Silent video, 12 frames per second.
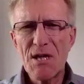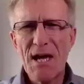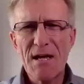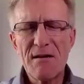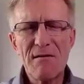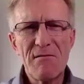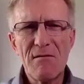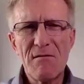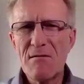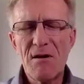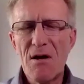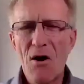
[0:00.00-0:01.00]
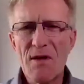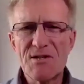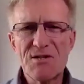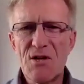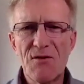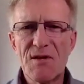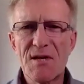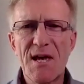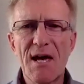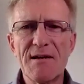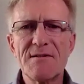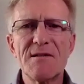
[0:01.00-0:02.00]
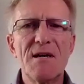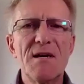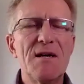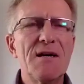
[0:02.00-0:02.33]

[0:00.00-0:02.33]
and no, that's not the case.